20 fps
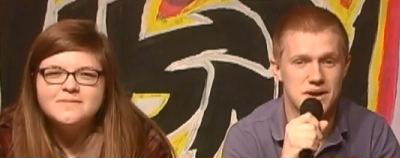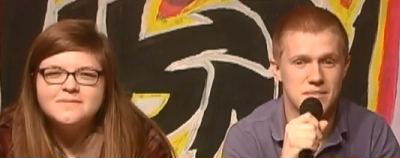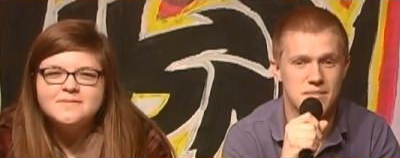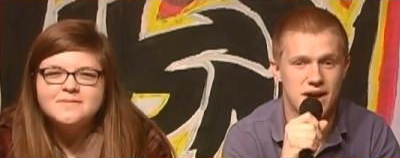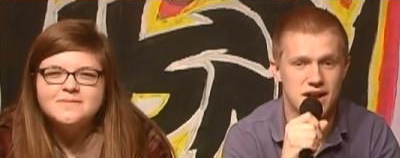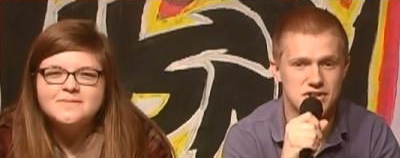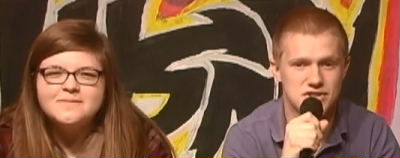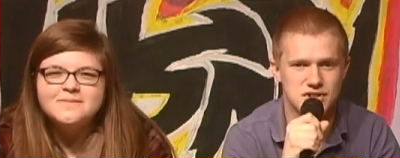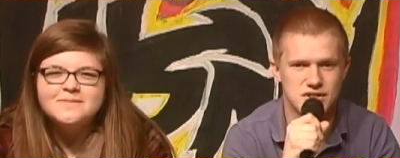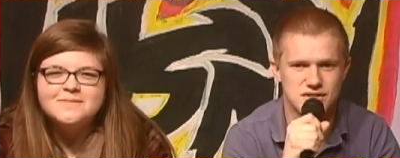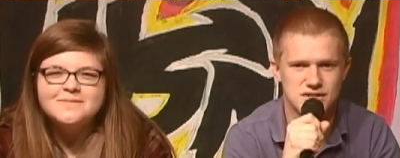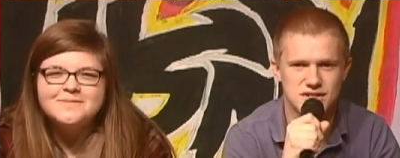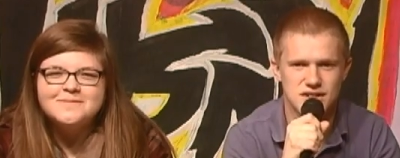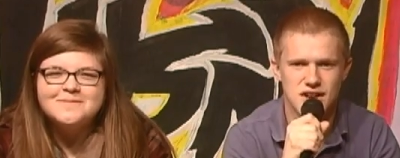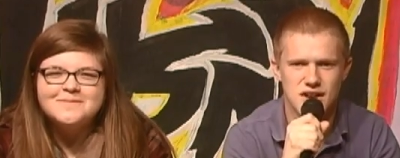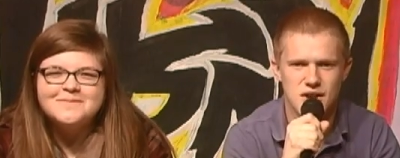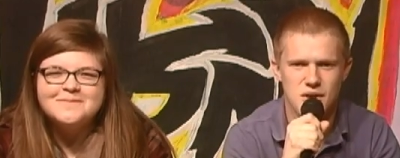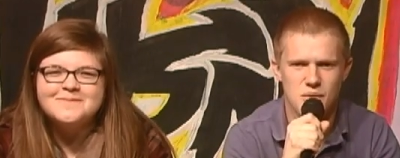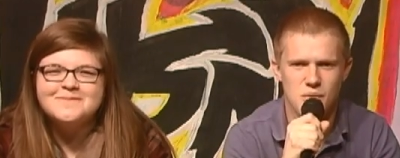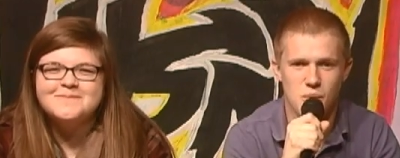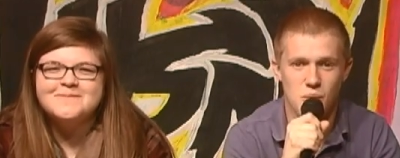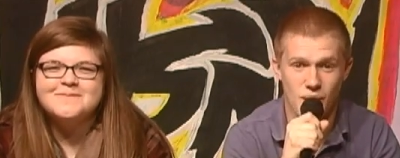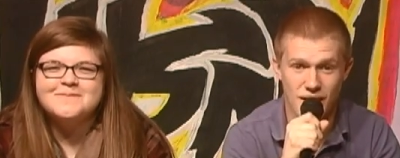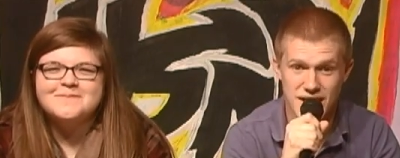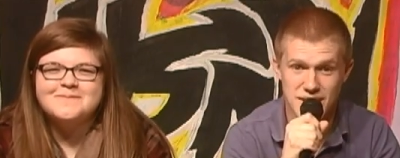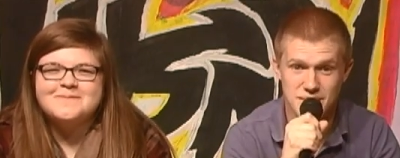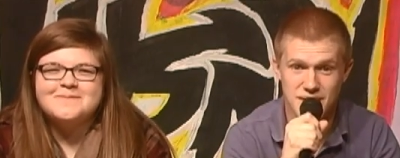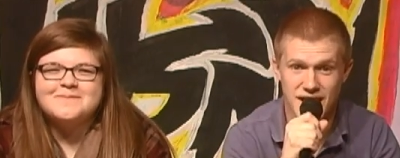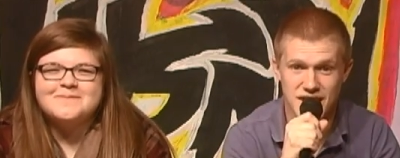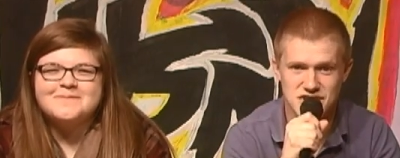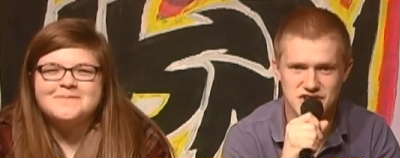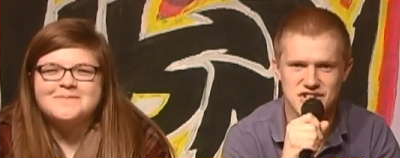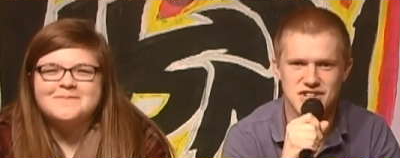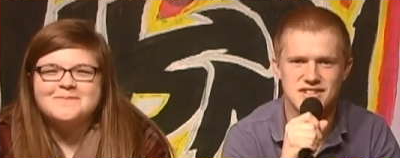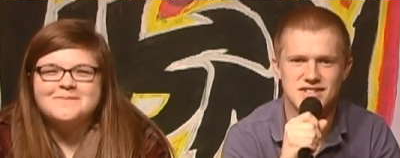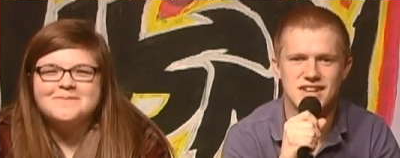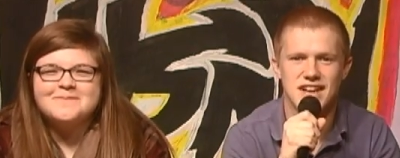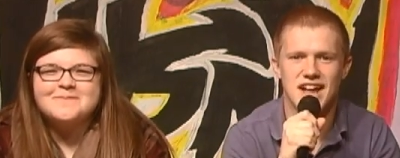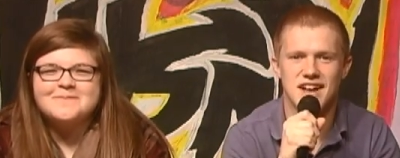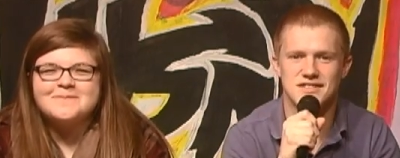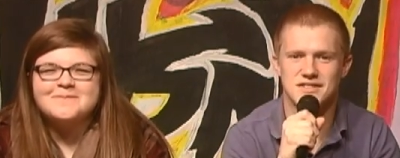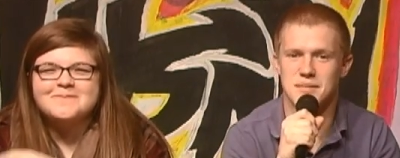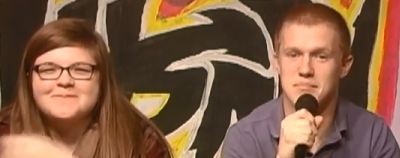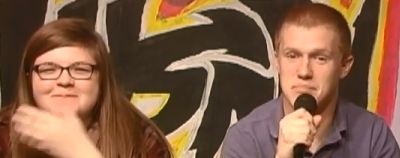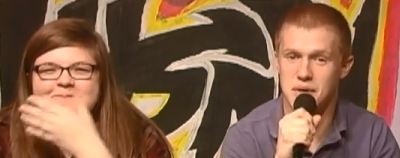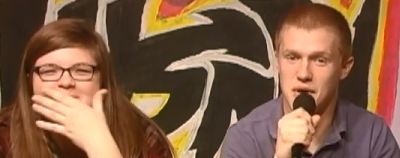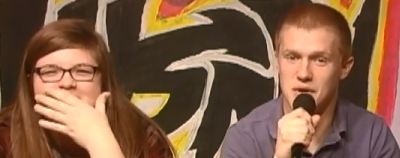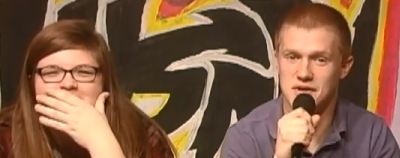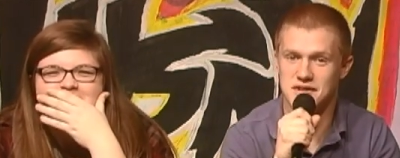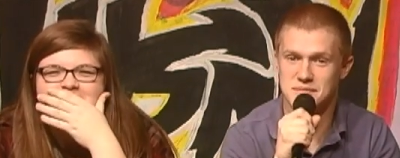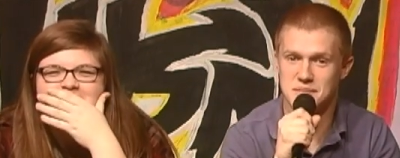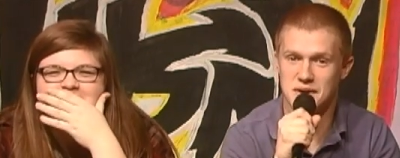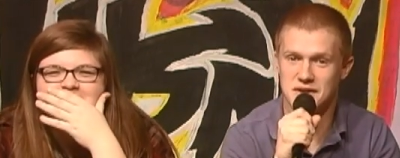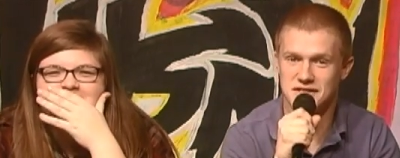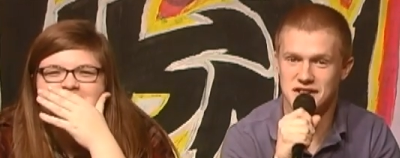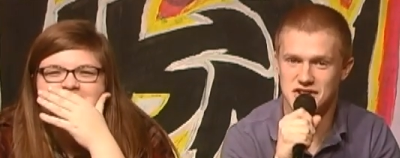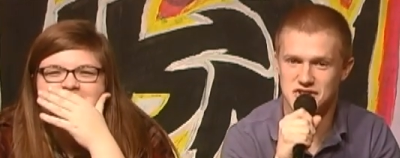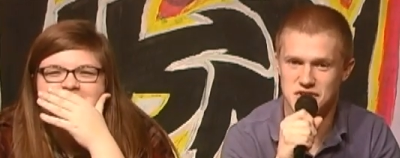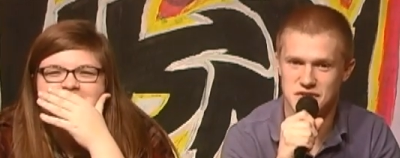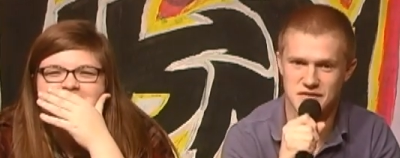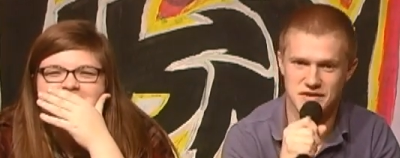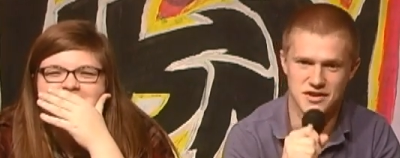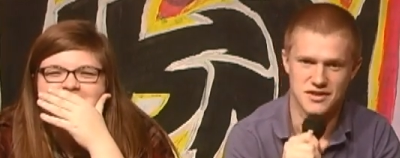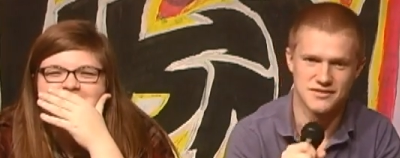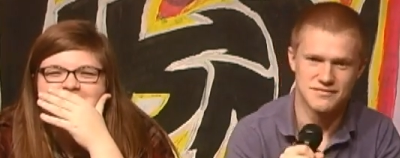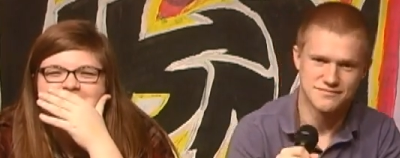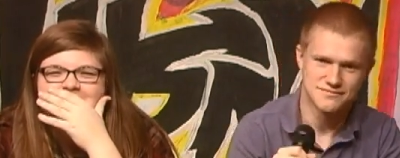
Speaker 1: matches, Wade matches, and some bonus birthday trivia.